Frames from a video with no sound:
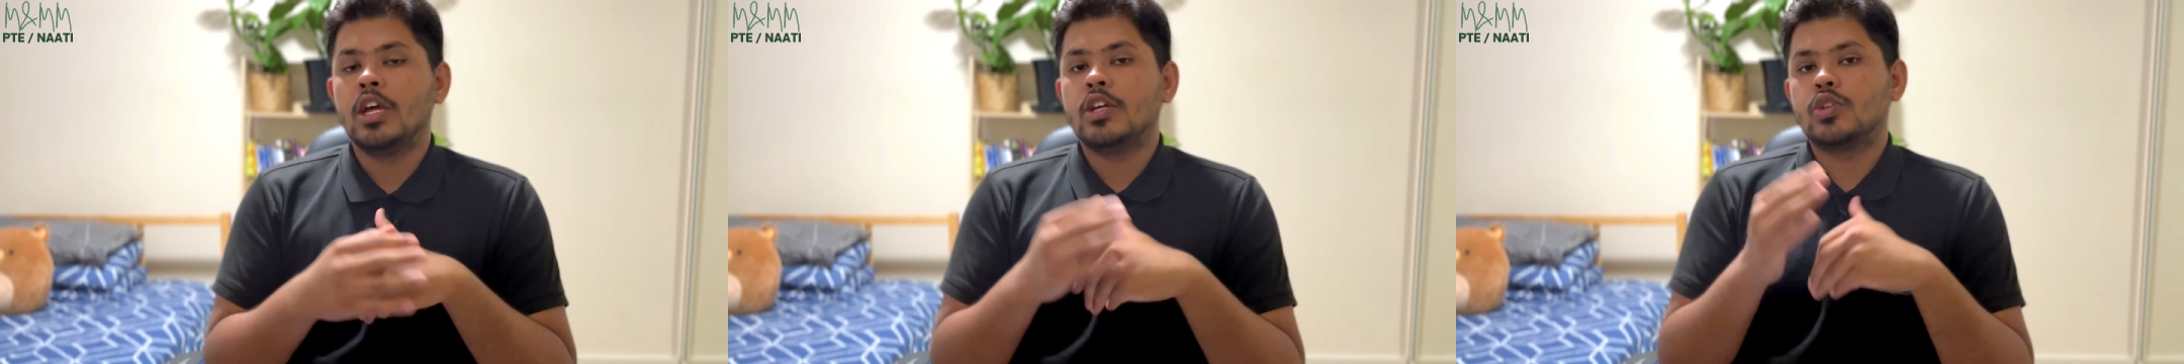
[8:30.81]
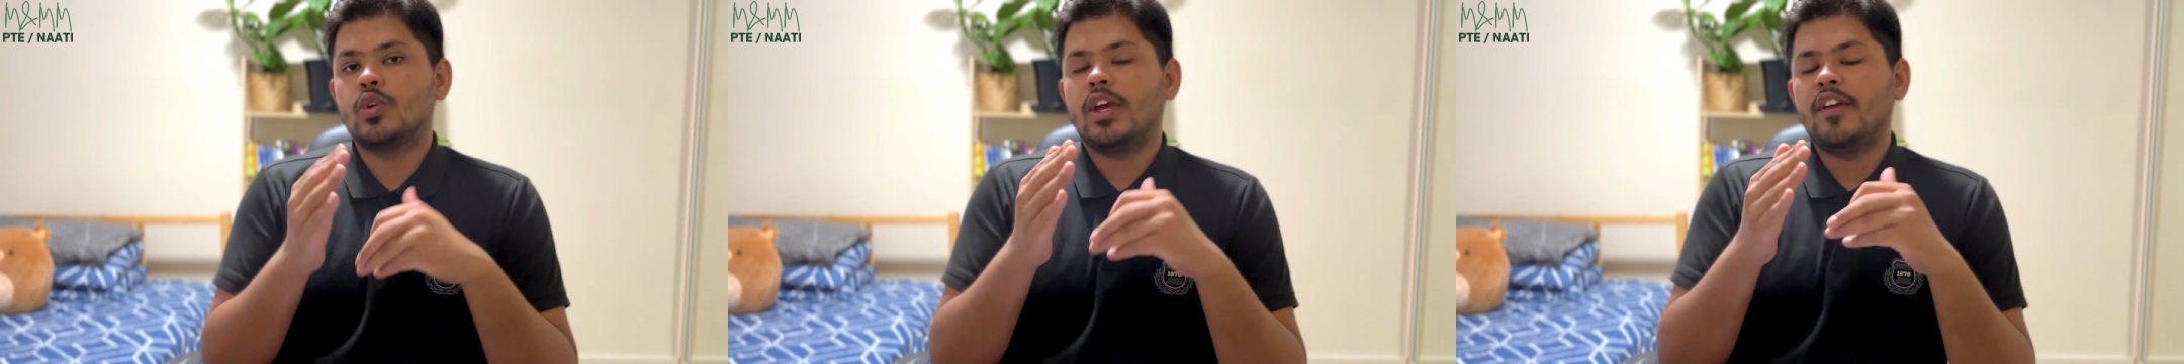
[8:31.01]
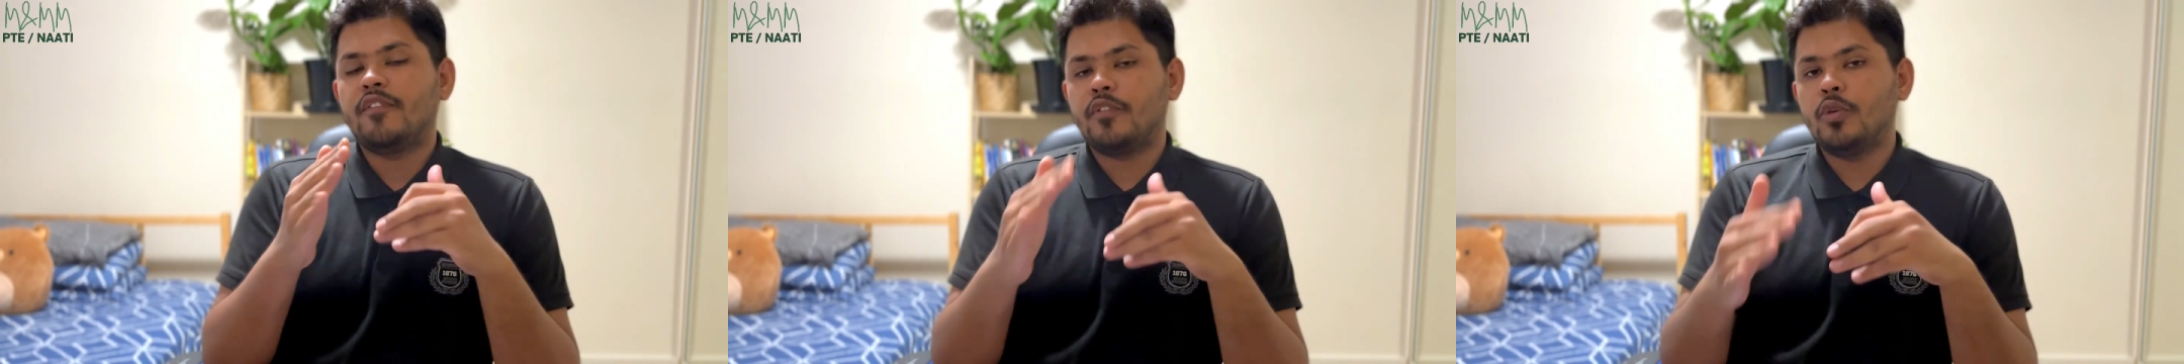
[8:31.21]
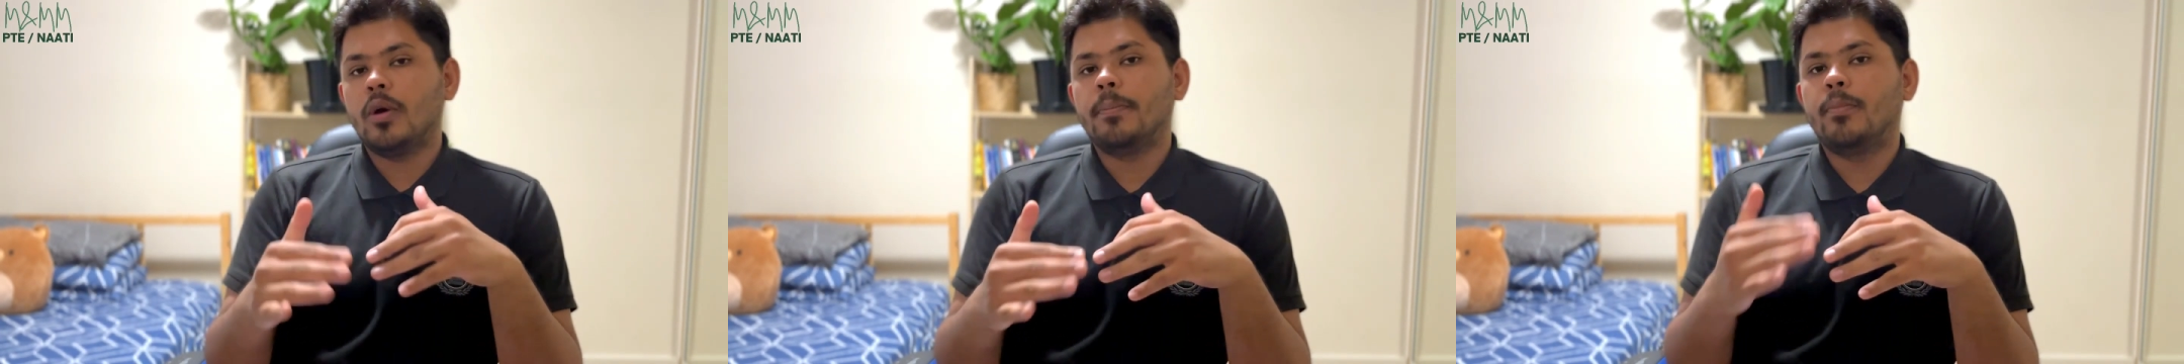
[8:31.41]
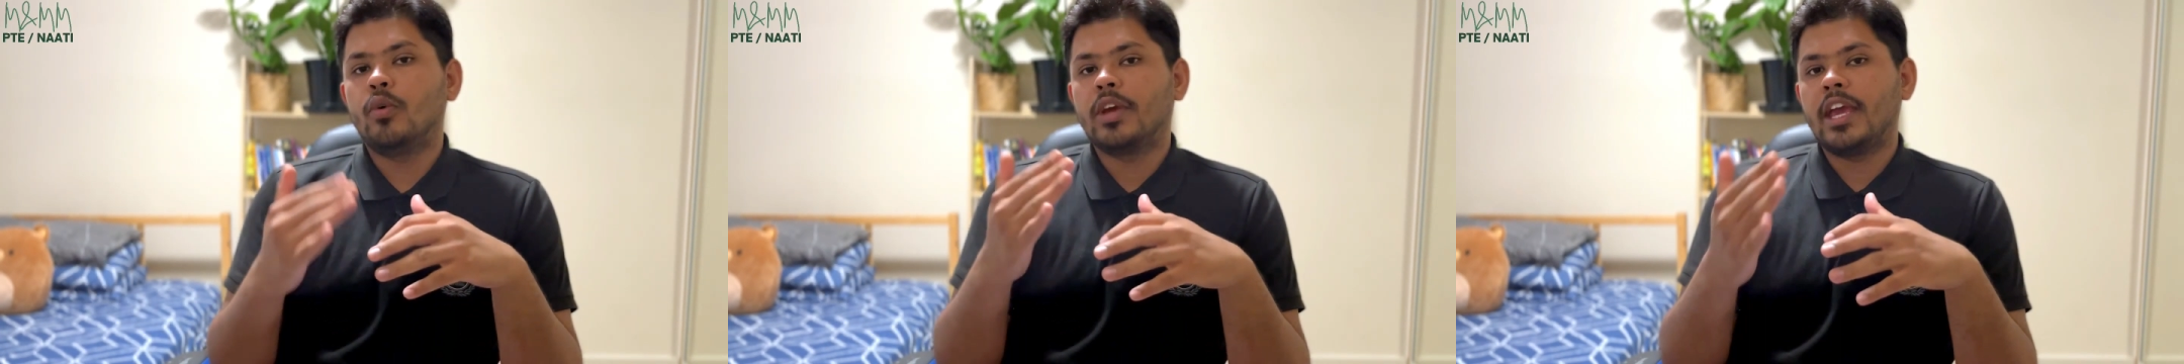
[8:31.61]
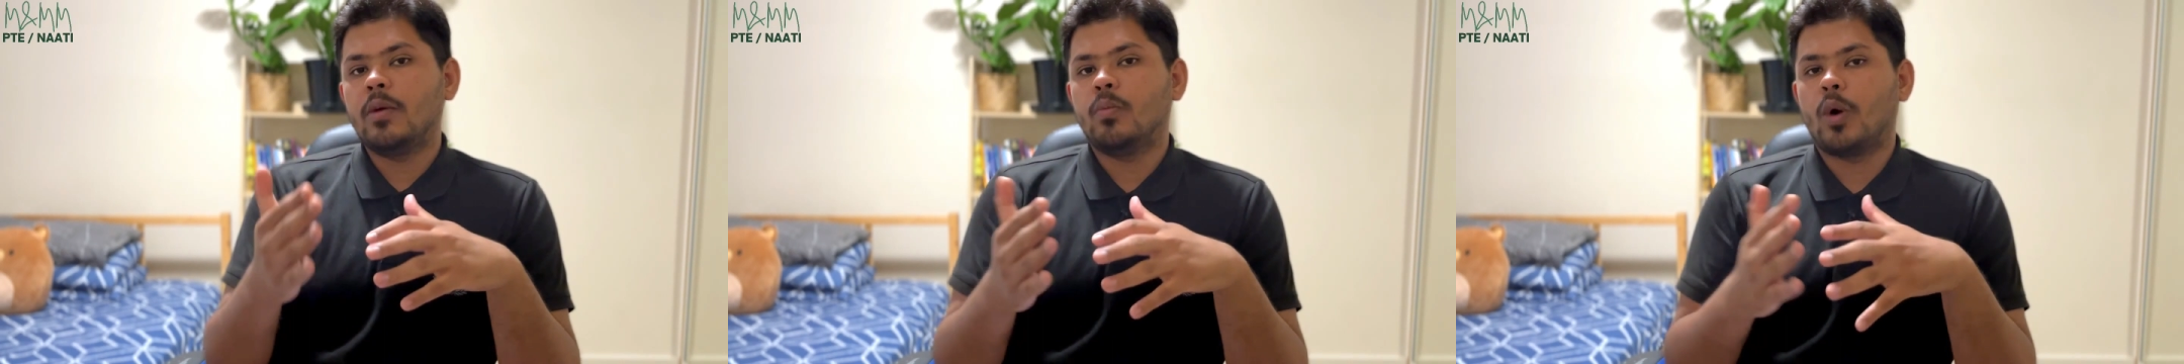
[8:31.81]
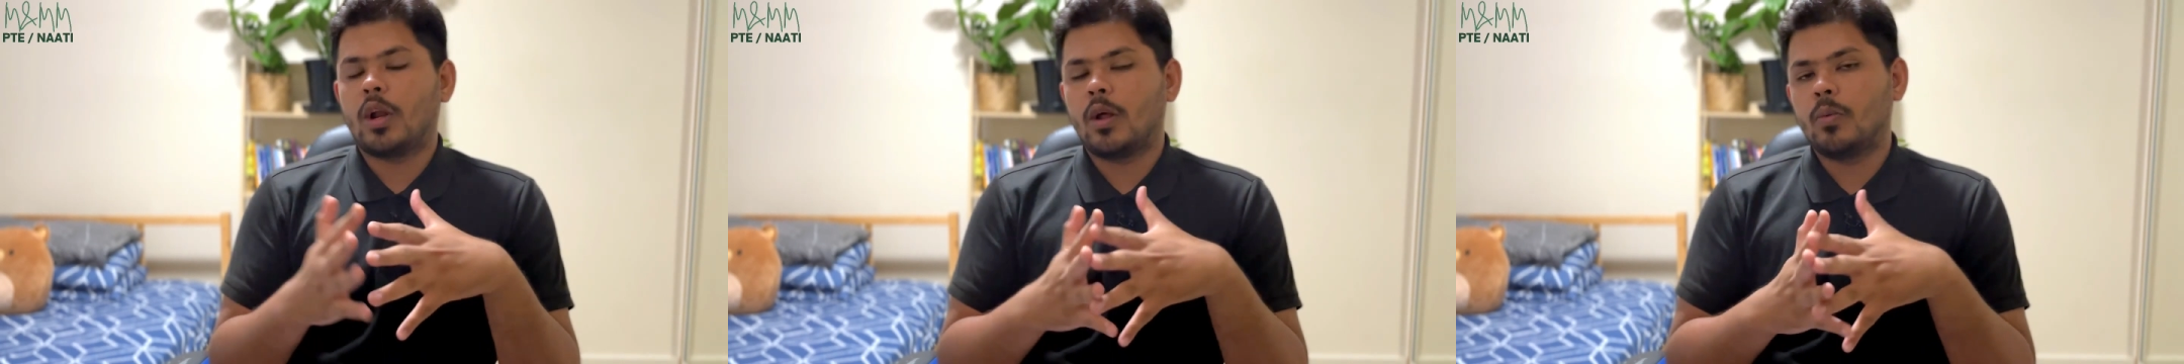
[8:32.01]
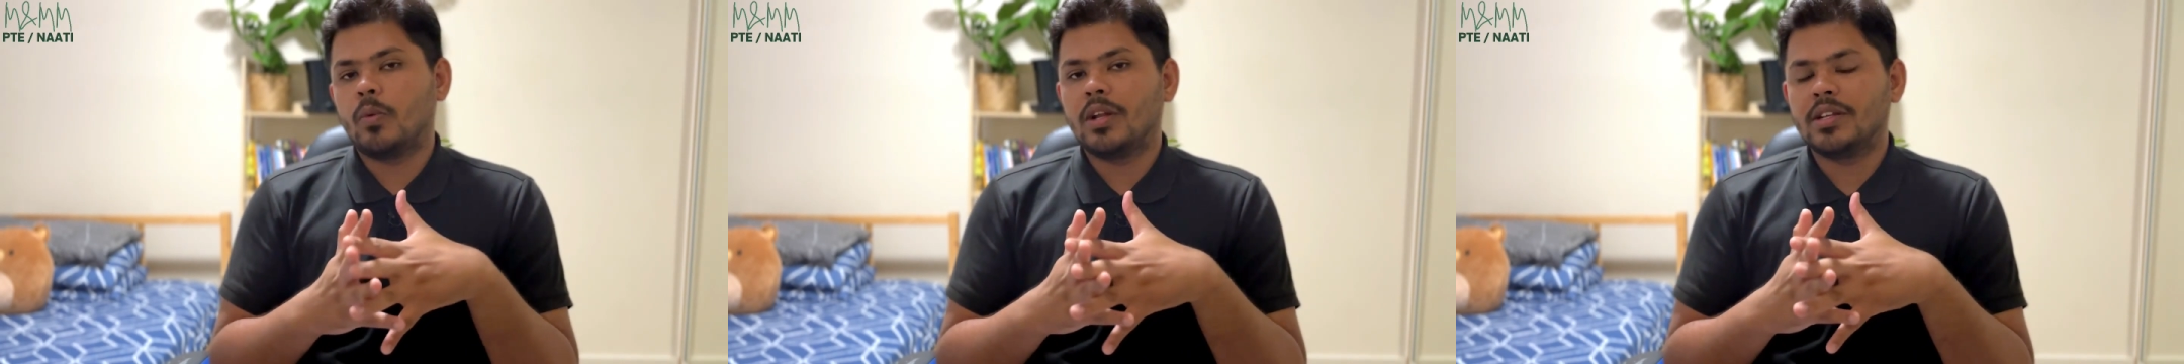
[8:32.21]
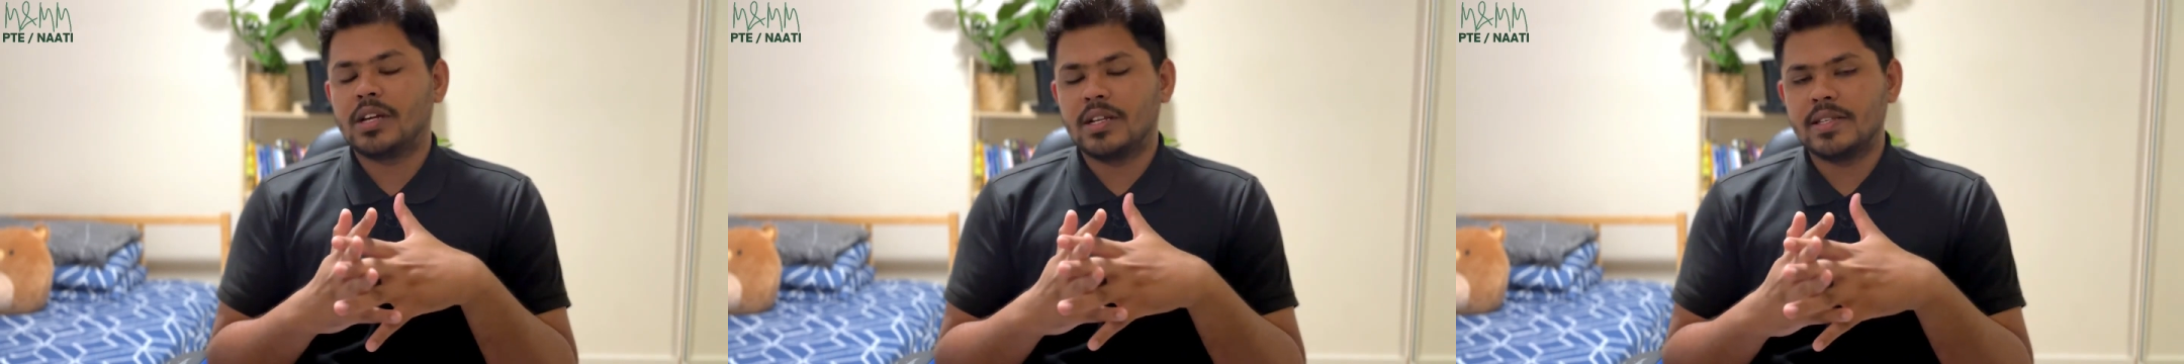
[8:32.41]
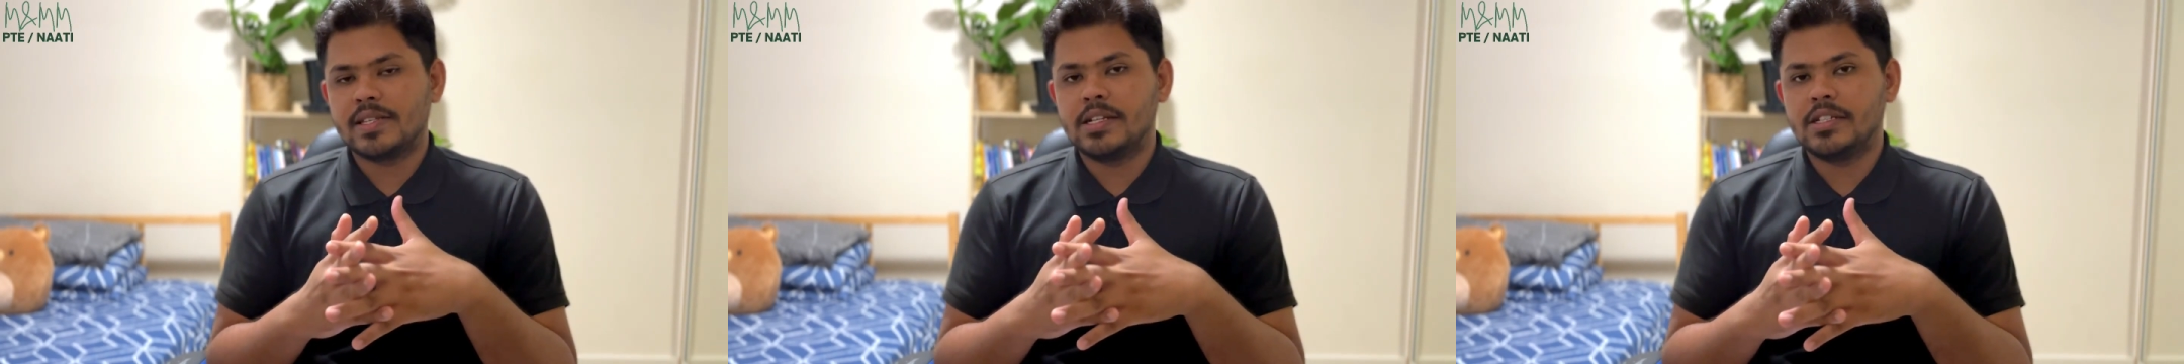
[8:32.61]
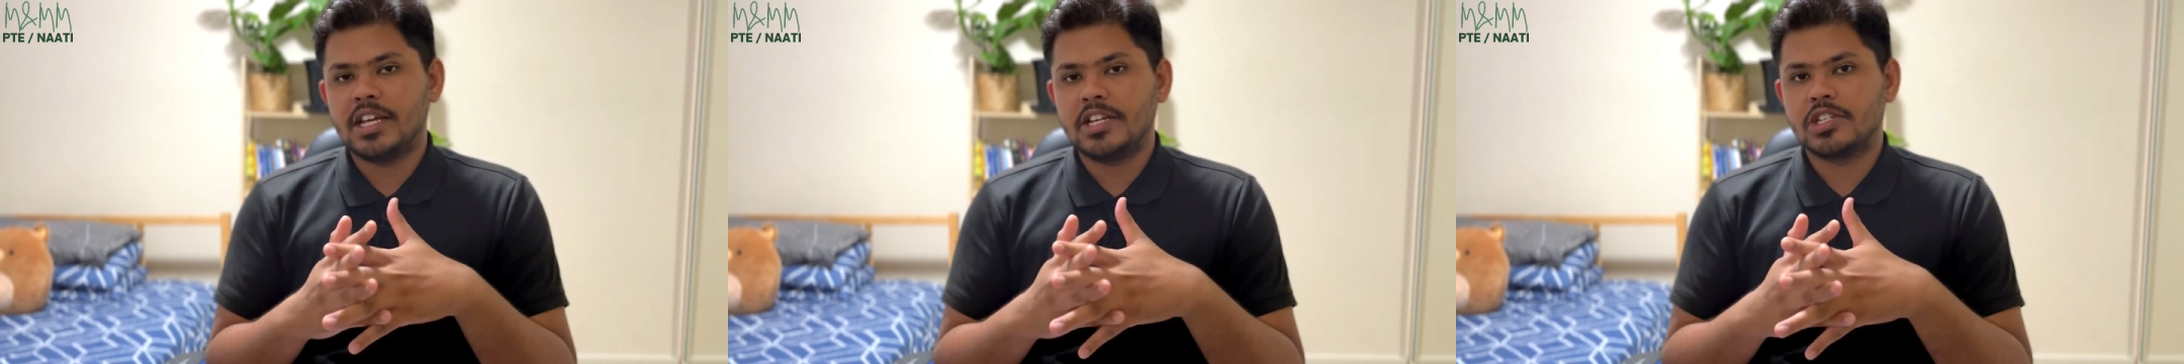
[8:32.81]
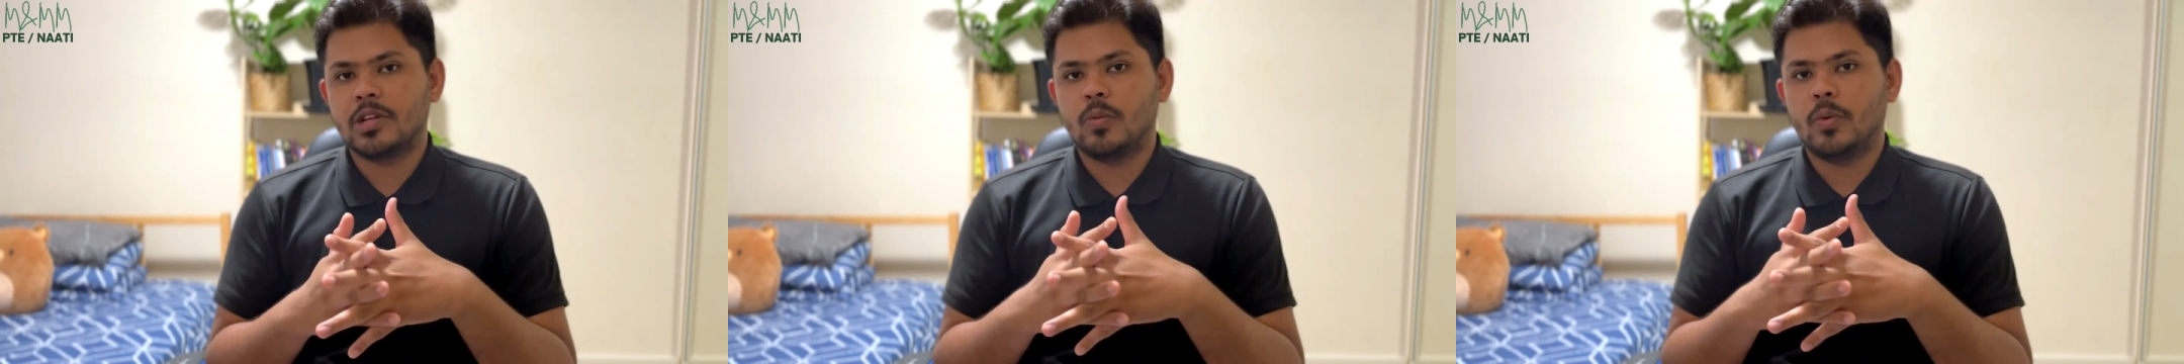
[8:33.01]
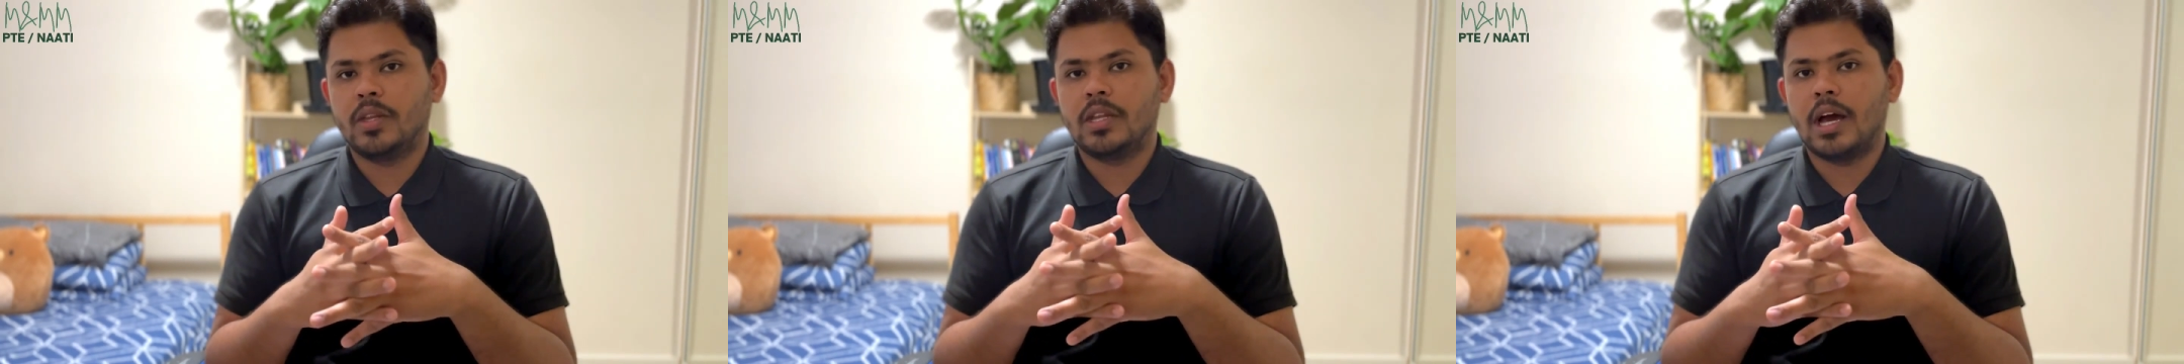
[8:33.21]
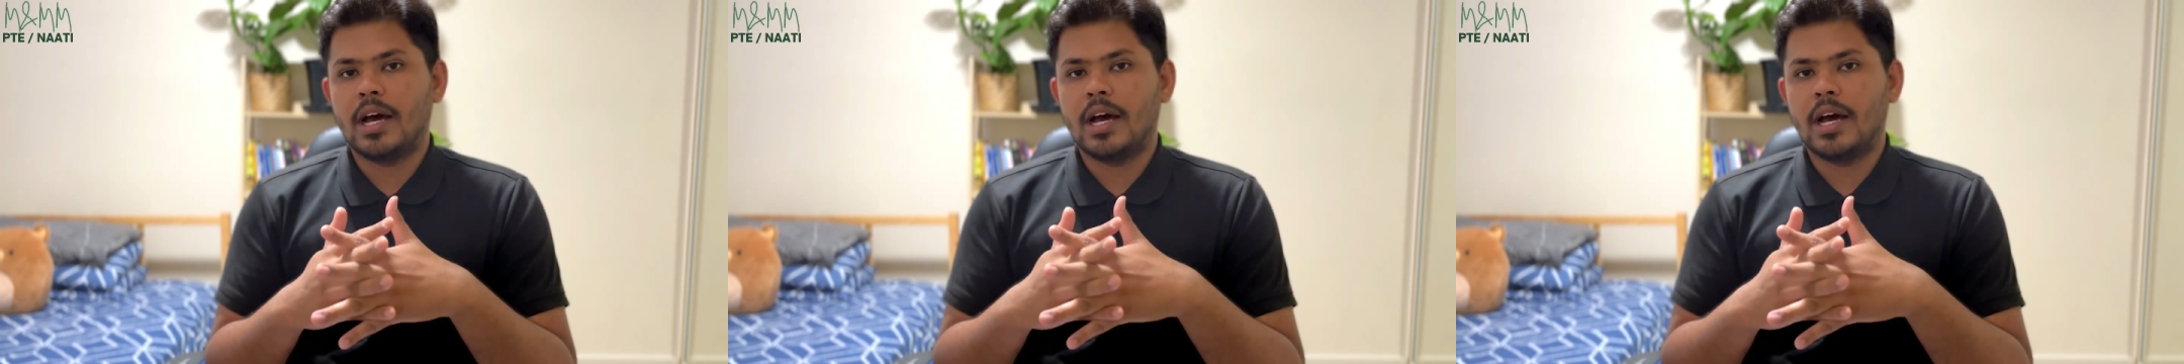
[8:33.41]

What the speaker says: So if you are booking one-on-one consultation with